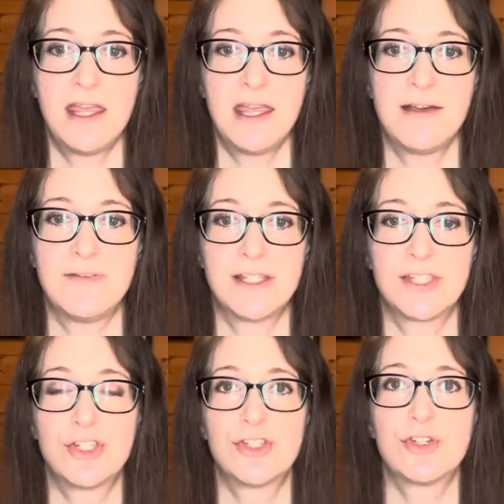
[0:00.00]
if
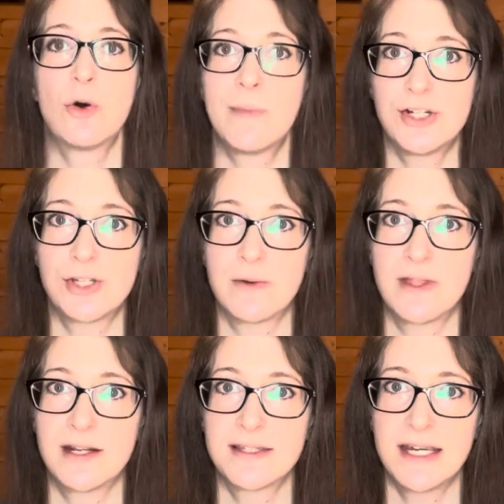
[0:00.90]
it's so much so that
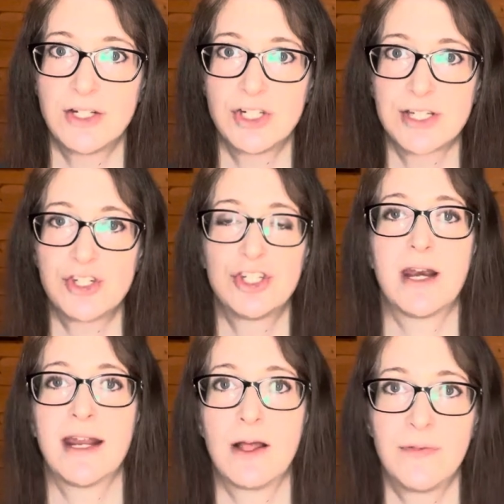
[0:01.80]
it's like just
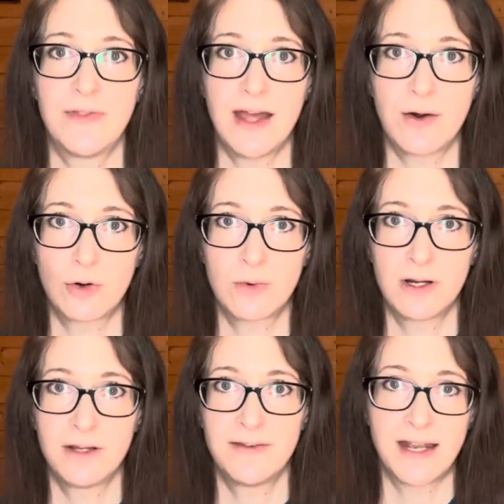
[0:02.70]
shutting out the outer
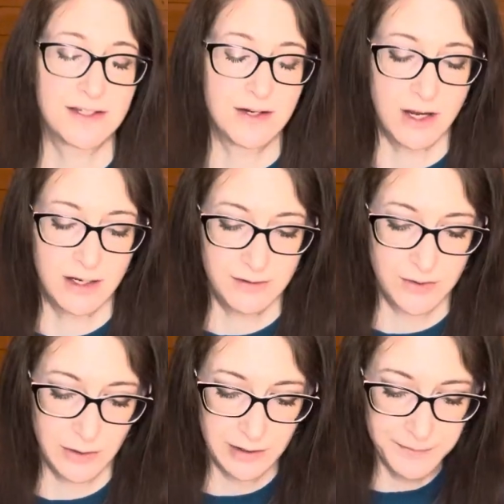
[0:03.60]
world, that's not
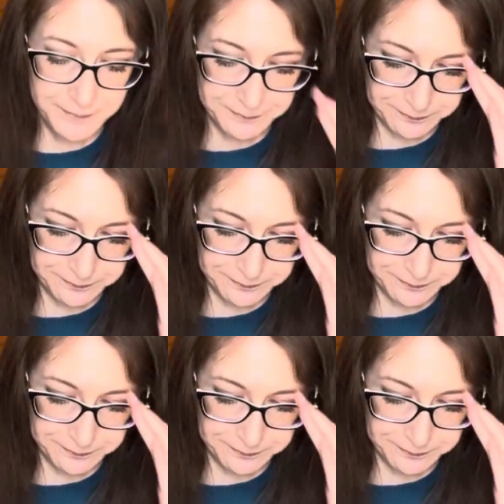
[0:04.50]
so good.